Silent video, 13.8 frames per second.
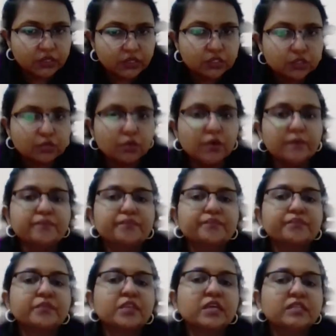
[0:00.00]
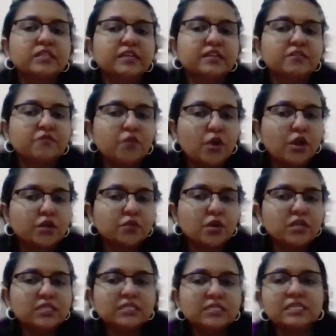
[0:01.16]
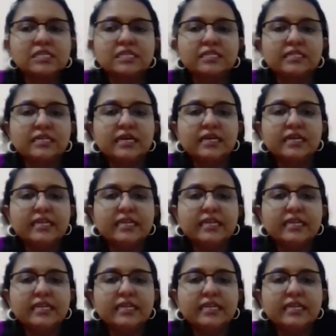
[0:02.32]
So the reward was the